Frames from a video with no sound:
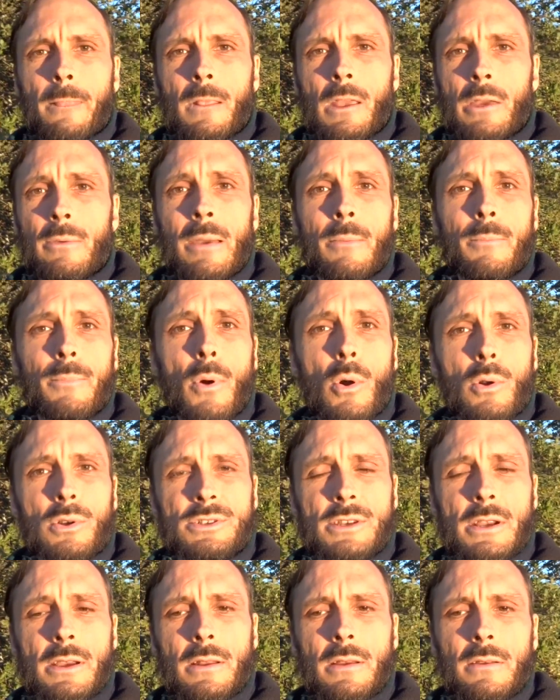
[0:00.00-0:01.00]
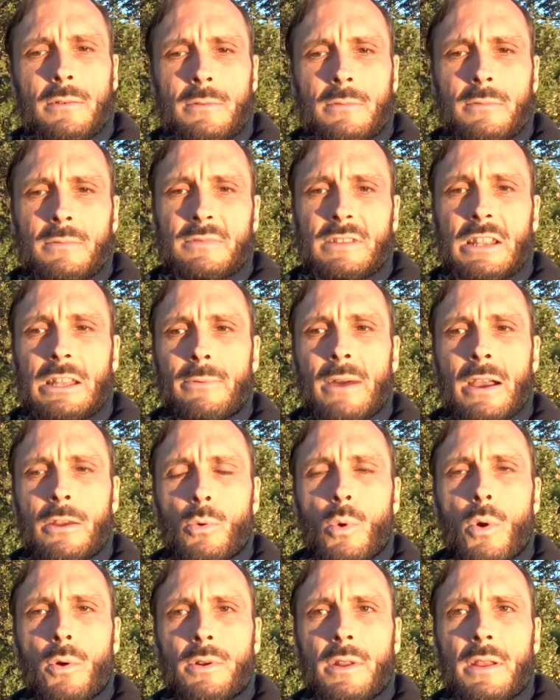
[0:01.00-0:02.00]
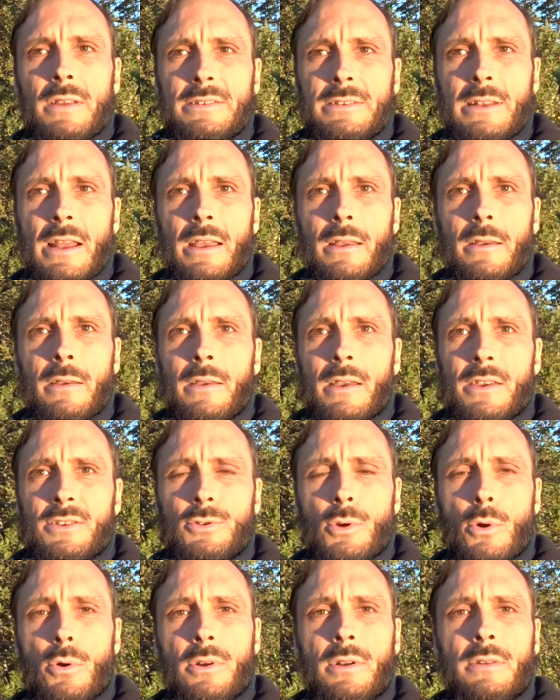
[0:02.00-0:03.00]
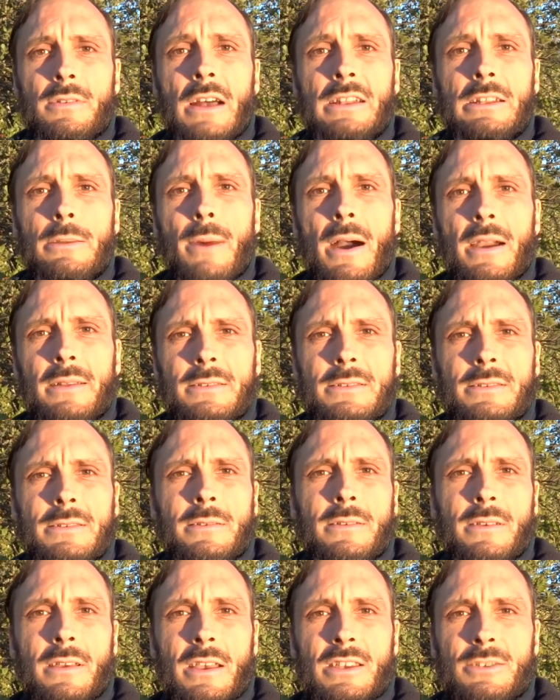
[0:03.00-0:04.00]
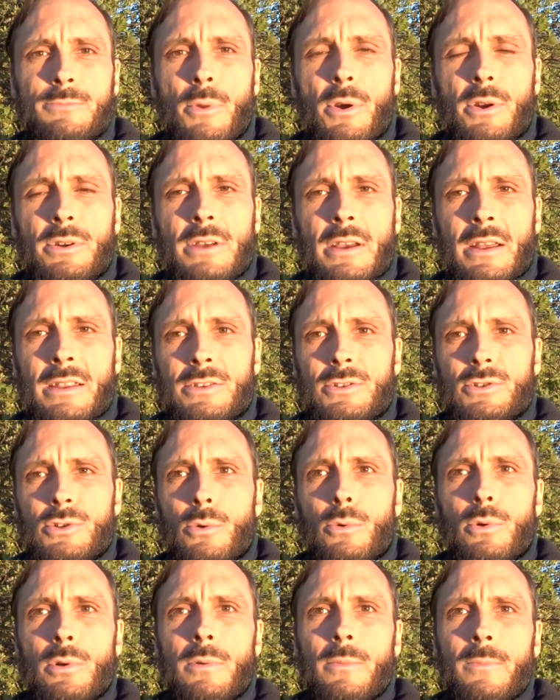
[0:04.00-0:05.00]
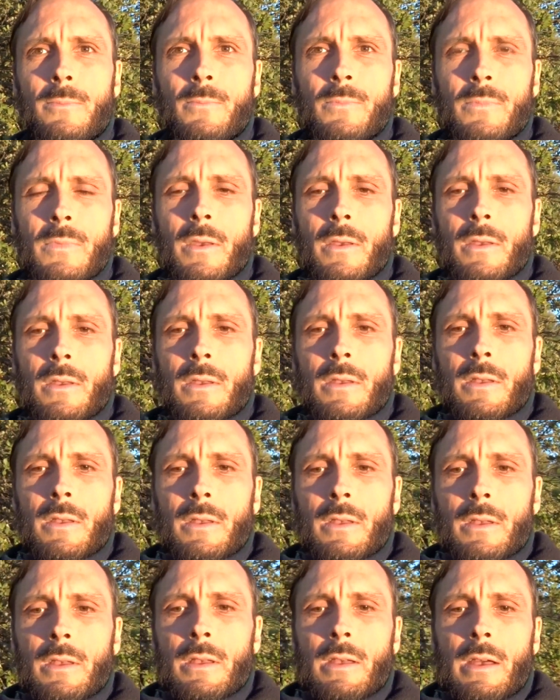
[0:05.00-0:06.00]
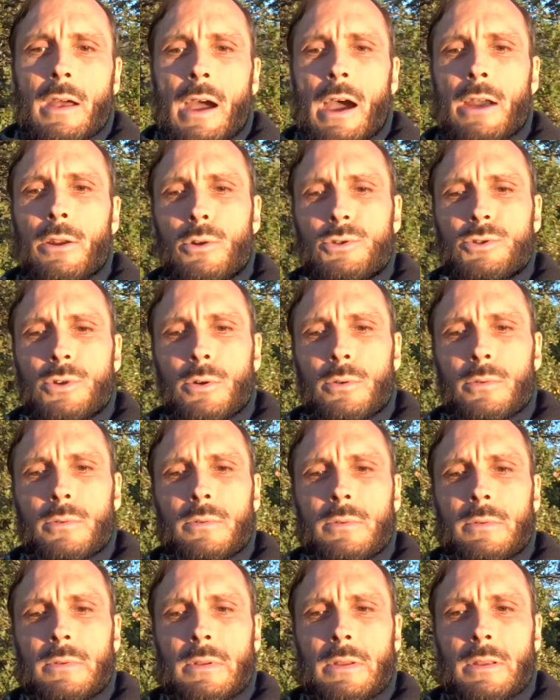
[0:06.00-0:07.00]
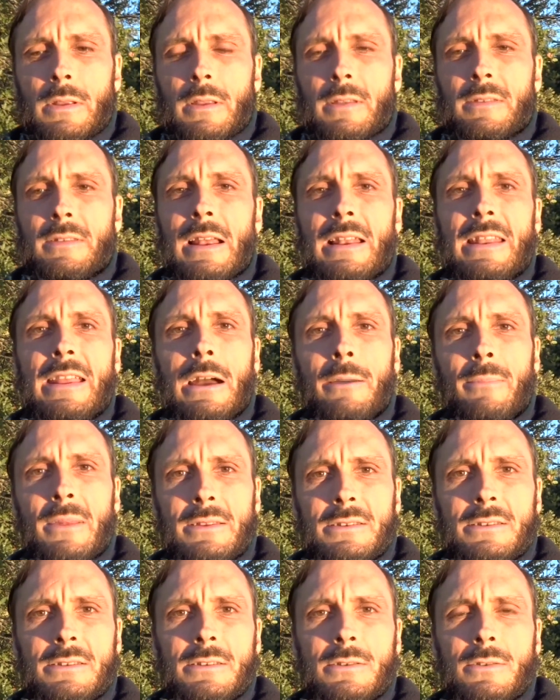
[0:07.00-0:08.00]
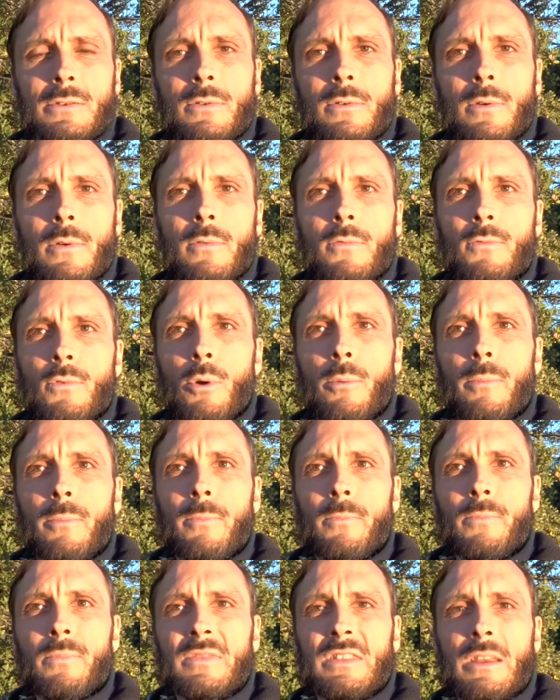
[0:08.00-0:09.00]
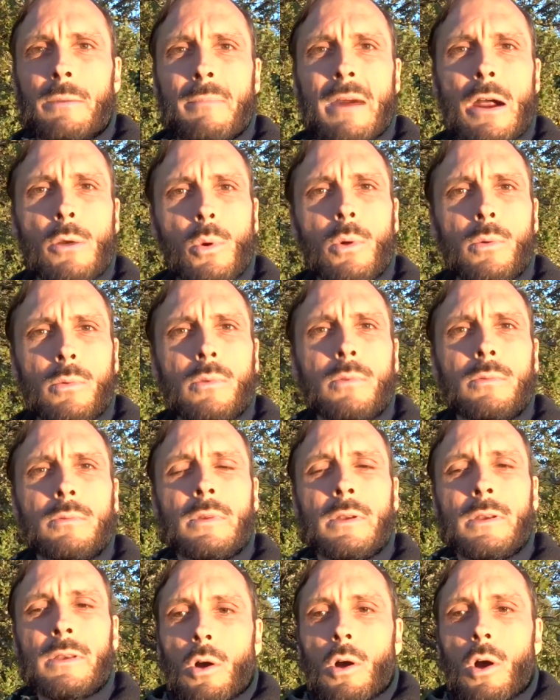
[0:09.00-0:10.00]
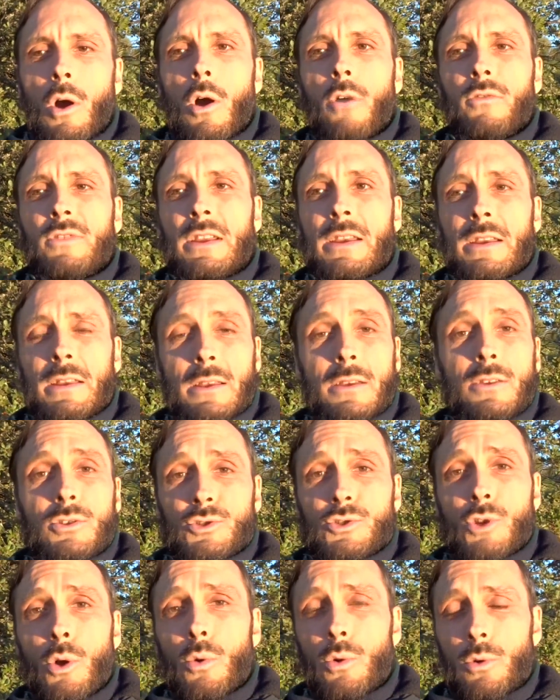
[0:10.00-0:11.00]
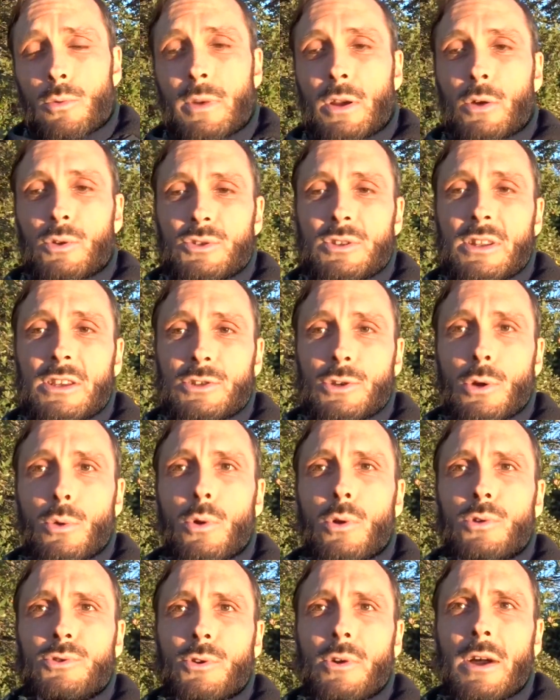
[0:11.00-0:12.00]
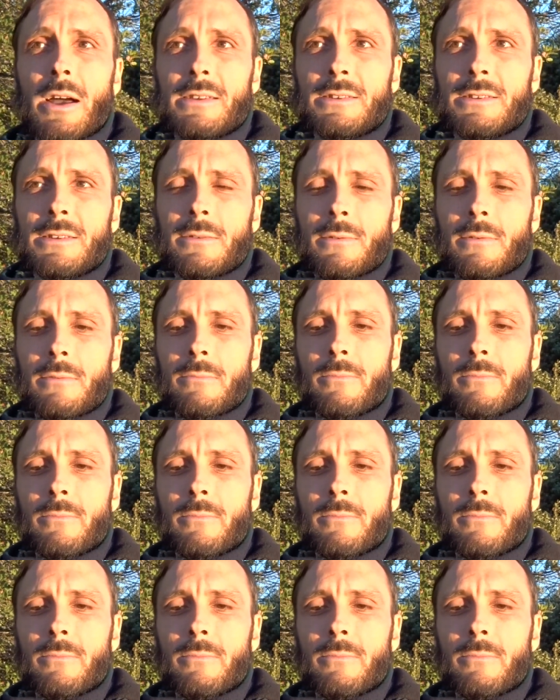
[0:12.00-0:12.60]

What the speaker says: Even Paul said the divine word is like a sword that divides spirit and soul, and also the ligaments from the marrow of the soul, because the soul also has